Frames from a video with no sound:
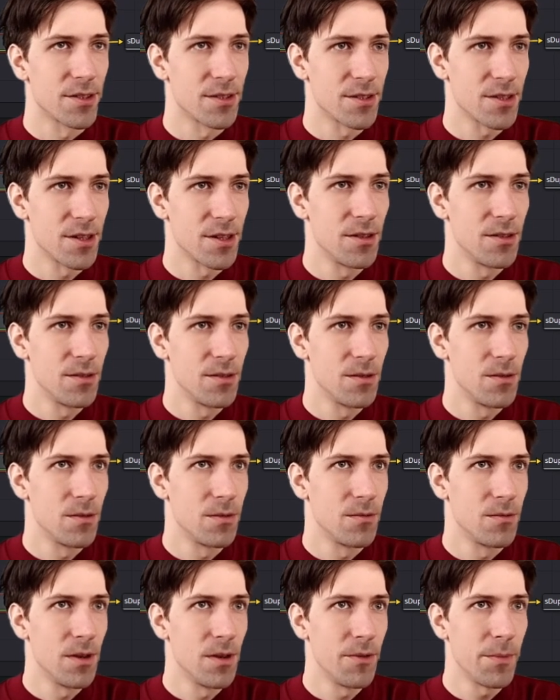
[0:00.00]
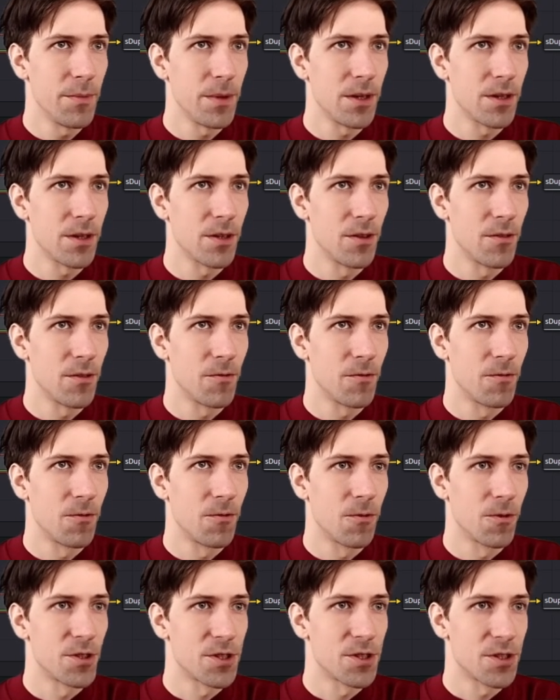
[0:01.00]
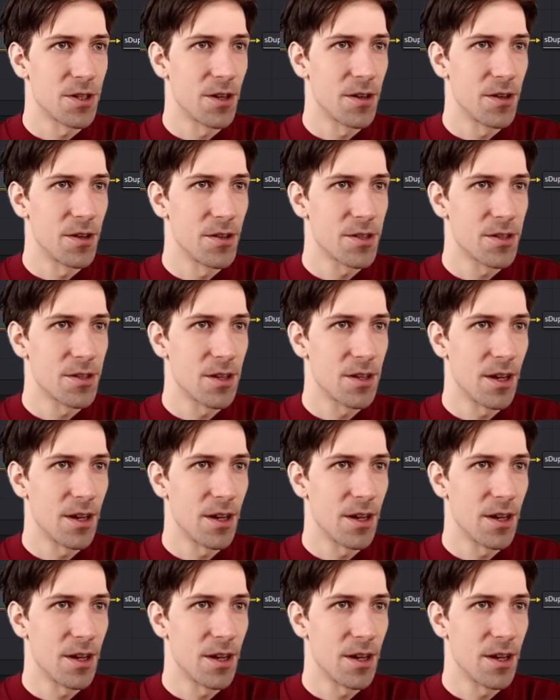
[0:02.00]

So what would be good for stars?